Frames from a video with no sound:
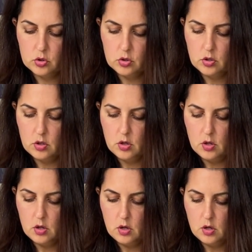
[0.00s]
Look at
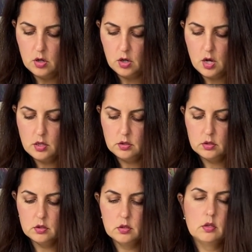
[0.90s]
that.
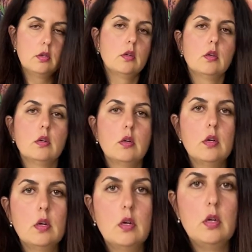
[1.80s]
So you can
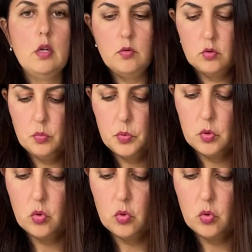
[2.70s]
change the angle